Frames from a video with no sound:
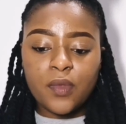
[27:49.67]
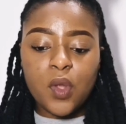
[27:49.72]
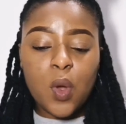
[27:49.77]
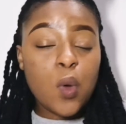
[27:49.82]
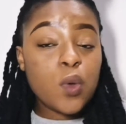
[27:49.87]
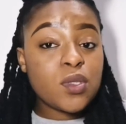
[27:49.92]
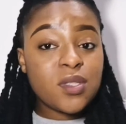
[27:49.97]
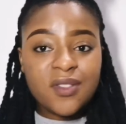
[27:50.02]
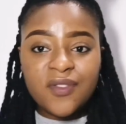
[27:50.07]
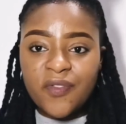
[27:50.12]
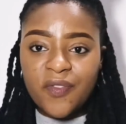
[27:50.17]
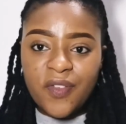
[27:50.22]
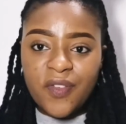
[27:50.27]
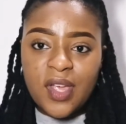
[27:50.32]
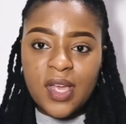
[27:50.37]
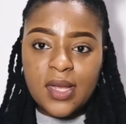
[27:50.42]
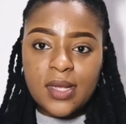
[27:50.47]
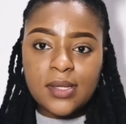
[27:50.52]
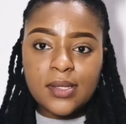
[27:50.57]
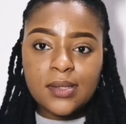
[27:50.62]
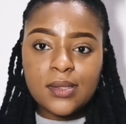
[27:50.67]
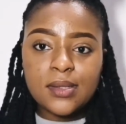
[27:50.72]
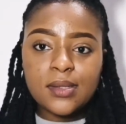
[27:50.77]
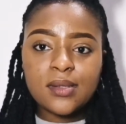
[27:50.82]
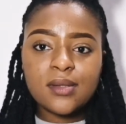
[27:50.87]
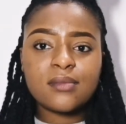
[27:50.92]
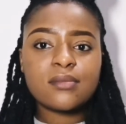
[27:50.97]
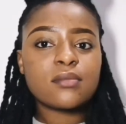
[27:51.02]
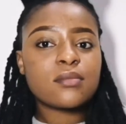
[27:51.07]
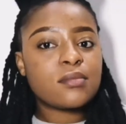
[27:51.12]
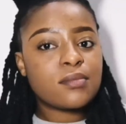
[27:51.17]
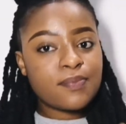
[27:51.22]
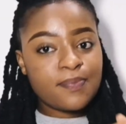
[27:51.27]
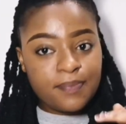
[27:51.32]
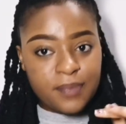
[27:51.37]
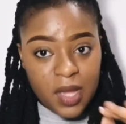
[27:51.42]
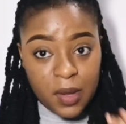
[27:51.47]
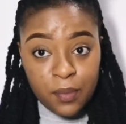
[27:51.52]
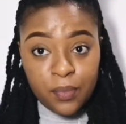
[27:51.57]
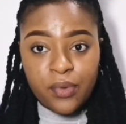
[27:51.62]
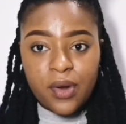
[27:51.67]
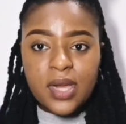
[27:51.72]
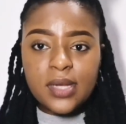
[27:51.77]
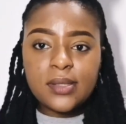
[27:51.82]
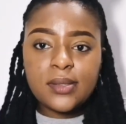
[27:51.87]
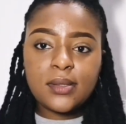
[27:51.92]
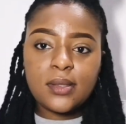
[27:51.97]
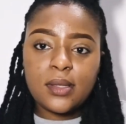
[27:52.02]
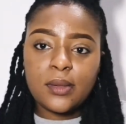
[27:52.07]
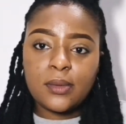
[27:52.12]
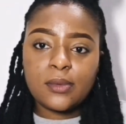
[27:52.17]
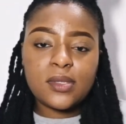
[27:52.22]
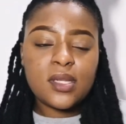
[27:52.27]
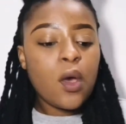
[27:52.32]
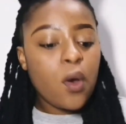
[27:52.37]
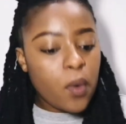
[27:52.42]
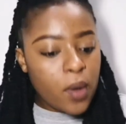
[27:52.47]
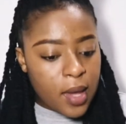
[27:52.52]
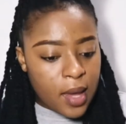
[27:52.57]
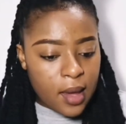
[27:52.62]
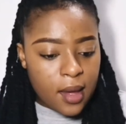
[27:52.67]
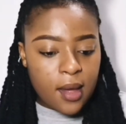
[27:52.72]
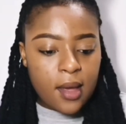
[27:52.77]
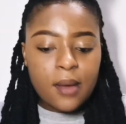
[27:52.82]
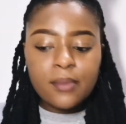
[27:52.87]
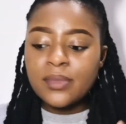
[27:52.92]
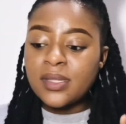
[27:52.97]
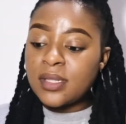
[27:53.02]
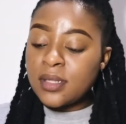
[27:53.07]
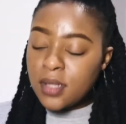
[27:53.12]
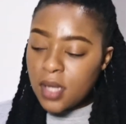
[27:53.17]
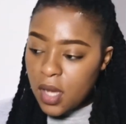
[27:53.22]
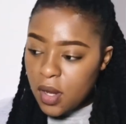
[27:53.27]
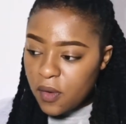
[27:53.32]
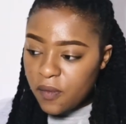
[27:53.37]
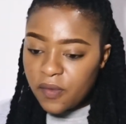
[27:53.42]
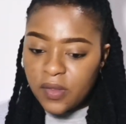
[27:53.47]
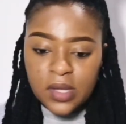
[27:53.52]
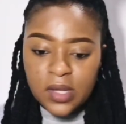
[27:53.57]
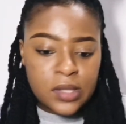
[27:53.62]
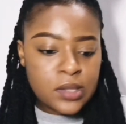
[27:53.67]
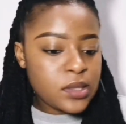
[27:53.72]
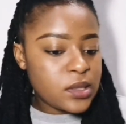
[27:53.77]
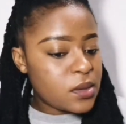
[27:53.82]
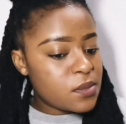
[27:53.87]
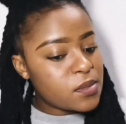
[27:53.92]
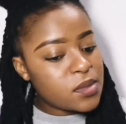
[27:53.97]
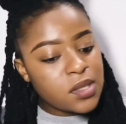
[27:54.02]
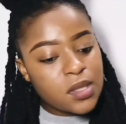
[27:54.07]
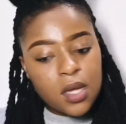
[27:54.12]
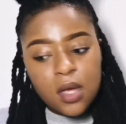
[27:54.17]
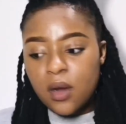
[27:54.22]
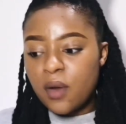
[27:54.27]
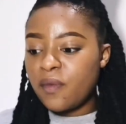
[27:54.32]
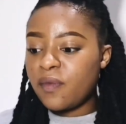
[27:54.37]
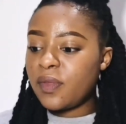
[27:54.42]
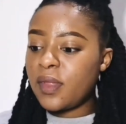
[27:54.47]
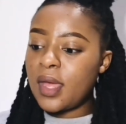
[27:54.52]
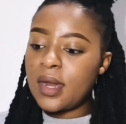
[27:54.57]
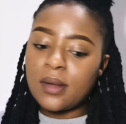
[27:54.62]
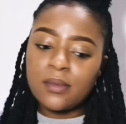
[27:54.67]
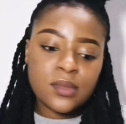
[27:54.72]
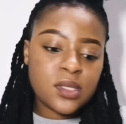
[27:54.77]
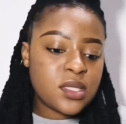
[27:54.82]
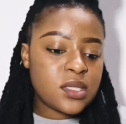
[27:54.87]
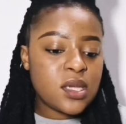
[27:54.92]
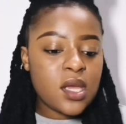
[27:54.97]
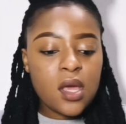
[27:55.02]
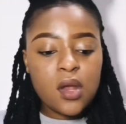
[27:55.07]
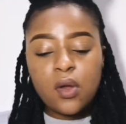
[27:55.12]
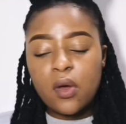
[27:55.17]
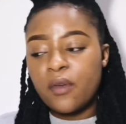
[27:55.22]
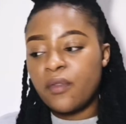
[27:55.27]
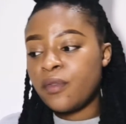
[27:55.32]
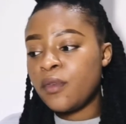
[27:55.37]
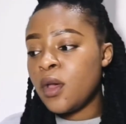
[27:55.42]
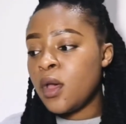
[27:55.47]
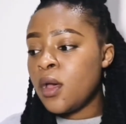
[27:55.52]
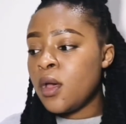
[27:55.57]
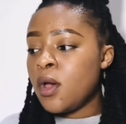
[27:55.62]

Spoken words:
those fears, embrace them. Say, okay, I'm scared of this, I'm scared of that, I'm scared of